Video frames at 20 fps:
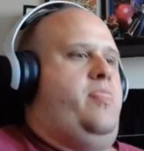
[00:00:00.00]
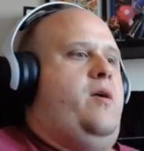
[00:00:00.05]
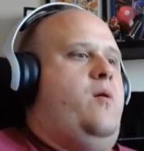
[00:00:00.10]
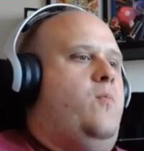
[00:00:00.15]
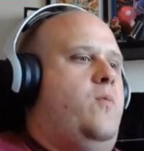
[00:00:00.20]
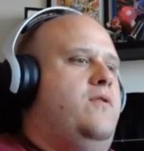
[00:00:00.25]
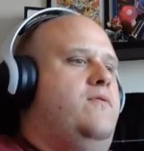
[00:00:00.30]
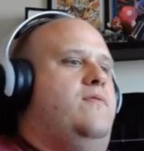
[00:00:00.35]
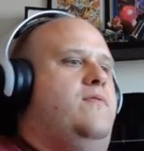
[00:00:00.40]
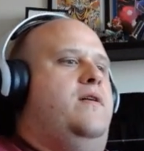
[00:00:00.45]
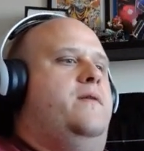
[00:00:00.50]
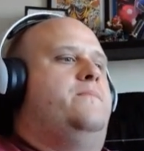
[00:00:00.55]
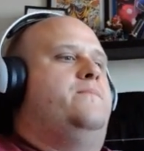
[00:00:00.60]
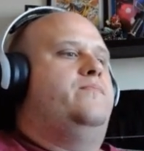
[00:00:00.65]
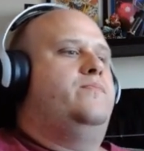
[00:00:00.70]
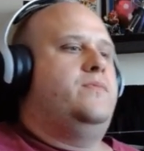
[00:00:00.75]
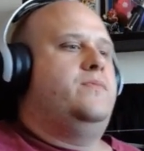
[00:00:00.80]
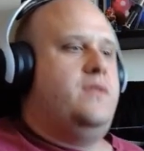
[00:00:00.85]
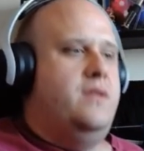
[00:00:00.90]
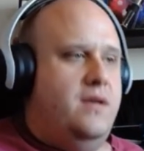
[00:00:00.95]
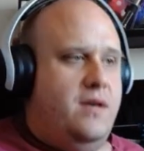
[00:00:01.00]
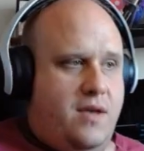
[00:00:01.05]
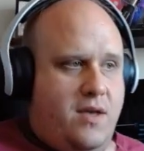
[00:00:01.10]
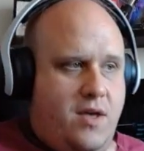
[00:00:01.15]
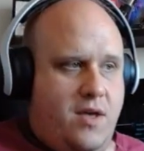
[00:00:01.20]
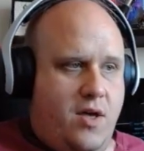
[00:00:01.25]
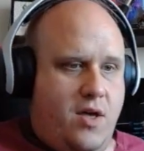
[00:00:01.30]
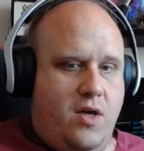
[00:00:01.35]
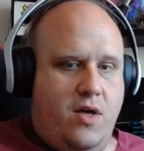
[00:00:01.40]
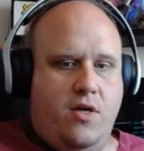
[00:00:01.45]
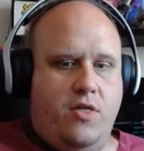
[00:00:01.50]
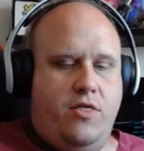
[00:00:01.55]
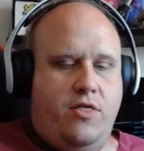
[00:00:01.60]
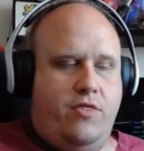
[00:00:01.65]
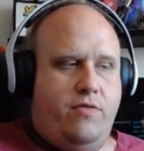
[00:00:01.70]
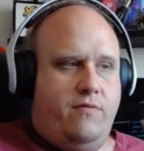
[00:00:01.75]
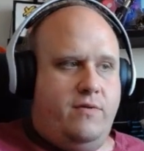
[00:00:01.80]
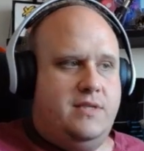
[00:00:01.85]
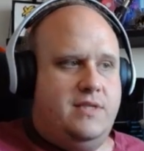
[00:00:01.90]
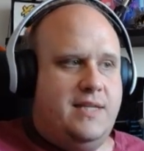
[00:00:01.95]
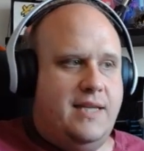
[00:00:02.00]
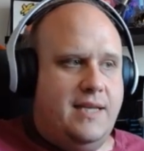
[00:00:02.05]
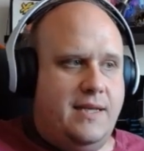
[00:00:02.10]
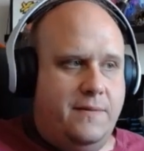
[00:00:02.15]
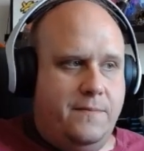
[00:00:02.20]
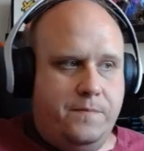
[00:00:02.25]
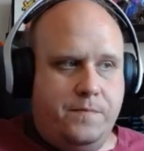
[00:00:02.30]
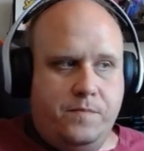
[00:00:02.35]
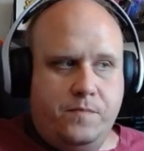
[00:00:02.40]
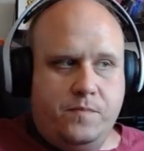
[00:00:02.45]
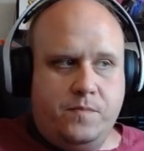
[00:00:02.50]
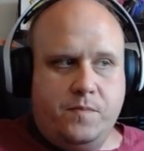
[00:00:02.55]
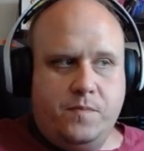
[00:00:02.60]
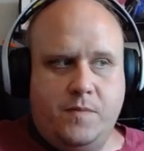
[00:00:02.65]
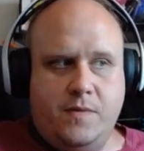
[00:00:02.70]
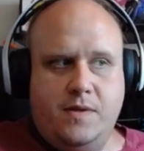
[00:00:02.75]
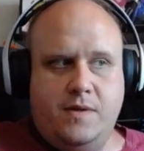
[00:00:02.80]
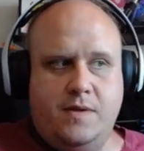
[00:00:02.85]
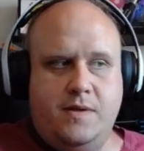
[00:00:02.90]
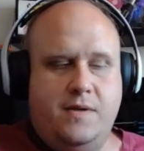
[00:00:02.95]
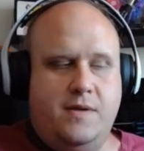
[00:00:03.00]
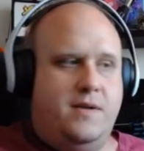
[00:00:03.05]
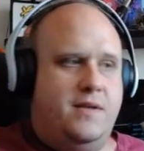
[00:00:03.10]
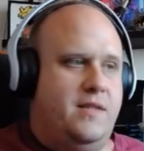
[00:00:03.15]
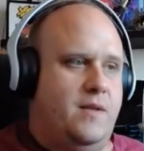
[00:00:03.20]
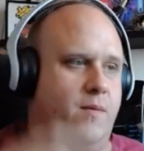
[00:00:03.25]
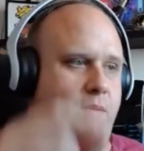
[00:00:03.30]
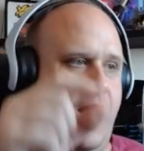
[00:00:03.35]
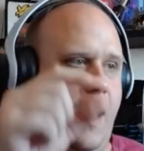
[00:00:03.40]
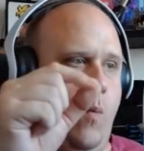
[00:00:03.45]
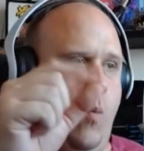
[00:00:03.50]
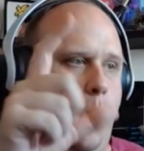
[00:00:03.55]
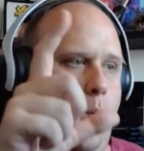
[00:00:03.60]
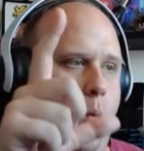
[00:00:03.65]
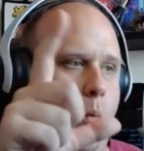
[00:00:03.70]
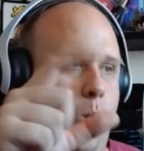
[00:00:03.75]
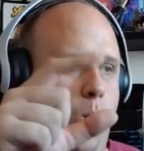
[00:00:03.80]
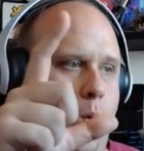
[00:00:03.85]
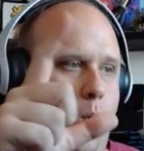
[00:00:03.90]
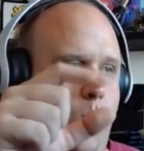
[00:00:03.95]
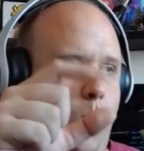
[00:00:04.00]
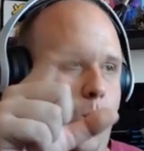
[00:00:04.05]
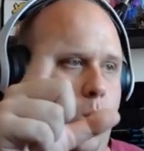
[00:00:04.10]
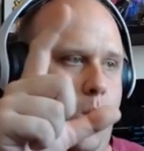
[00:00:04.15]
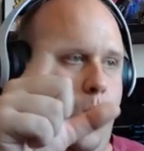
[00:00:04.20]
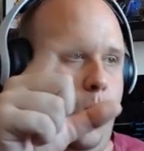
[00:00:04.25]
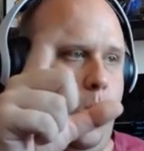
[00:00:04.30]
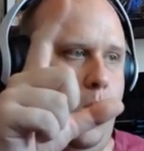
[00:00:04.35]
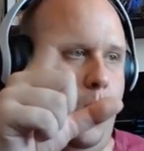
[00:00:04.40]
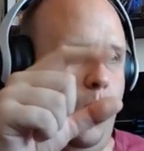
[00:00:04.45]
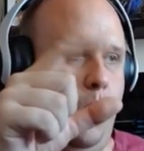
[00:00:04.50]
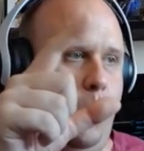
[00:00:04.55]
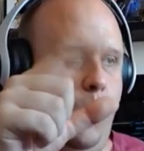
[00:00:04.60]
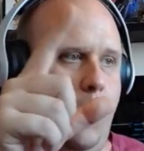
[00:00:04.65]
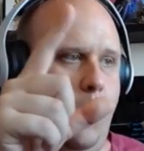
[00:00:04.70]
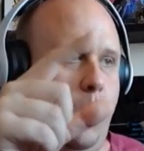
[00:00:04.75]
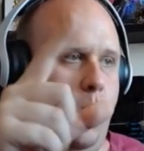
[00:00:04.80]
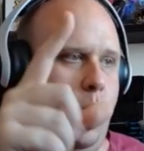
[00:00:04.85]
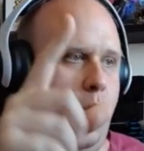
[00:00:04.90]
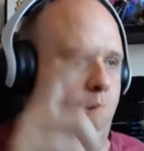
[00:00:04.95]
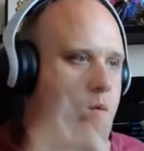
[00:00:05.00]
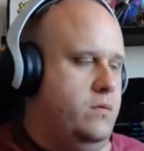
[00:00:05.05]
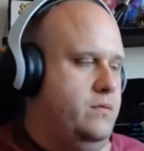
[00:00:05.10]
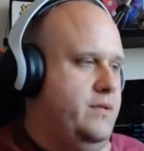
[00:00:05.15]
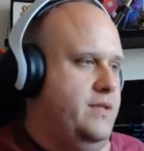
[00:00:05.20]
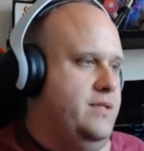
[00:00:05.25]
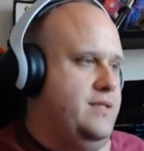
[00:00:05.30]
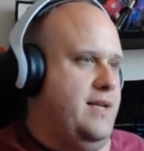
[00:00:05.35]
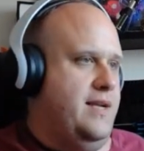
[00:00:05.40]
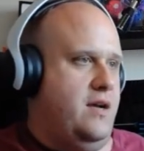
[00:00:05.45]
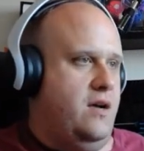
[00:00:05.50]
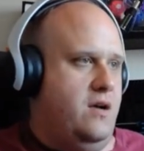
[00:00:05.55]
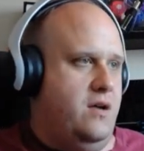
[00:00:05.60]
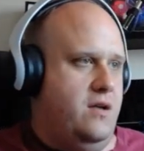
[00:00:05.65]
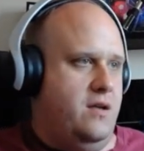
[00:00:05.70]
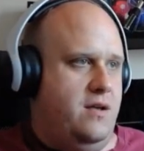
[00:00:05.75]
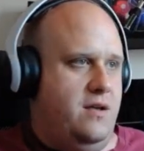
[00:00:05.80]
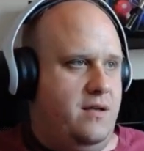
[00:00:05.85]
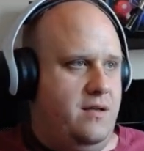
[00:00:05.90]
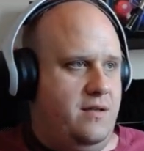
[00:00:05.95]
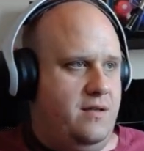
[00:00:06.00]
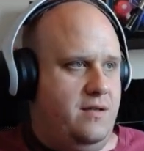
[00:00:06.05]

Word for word: that were um, thrusting. We're like, whoa, whoa, whoa, whoa, whoa, whoa. And it's like, uh huh.